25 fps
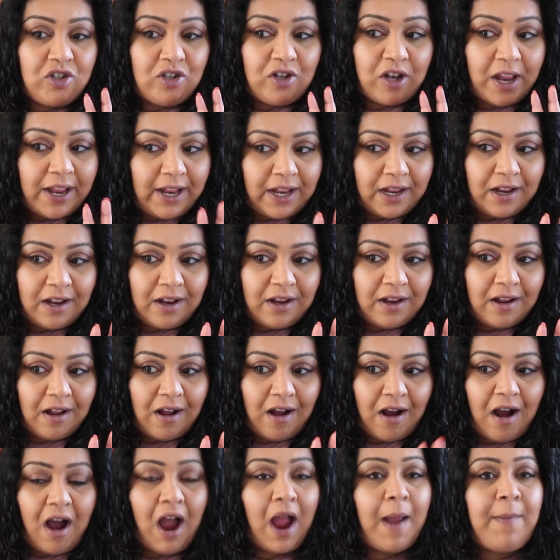Like,
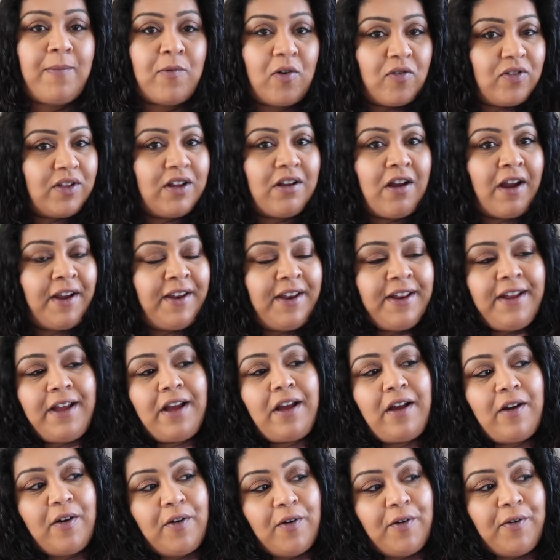I'm not the kind of
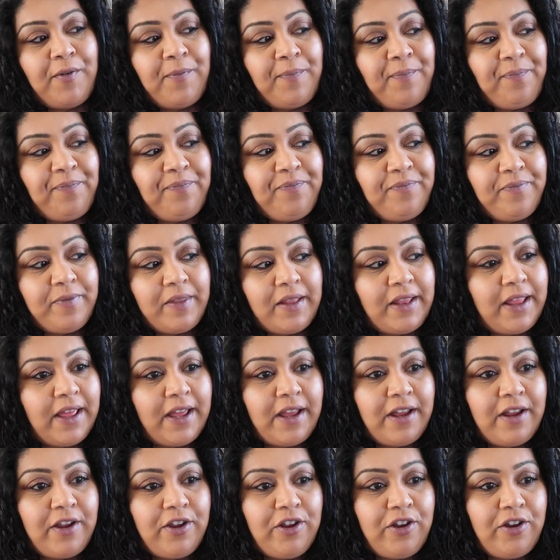girl
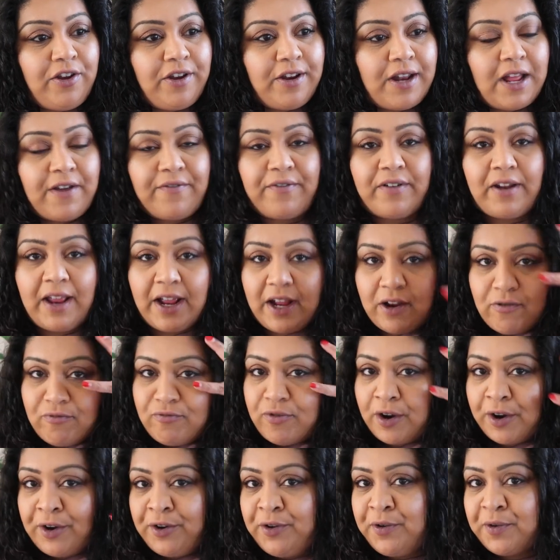that you could ever like
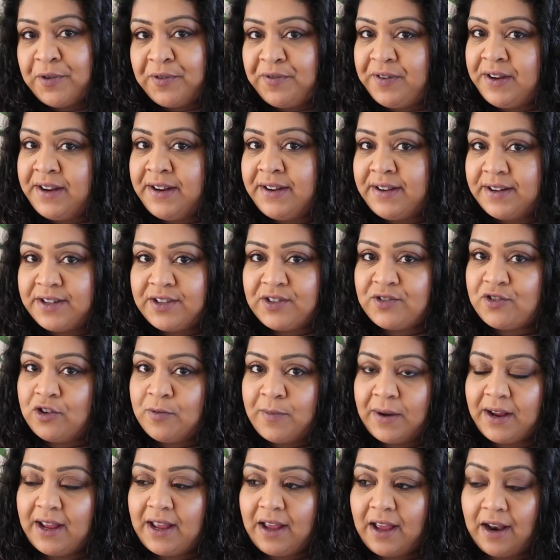run your fingers through
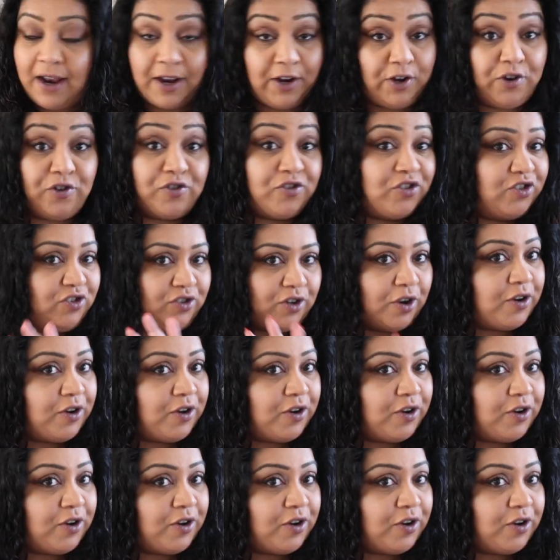my hair. Like, you just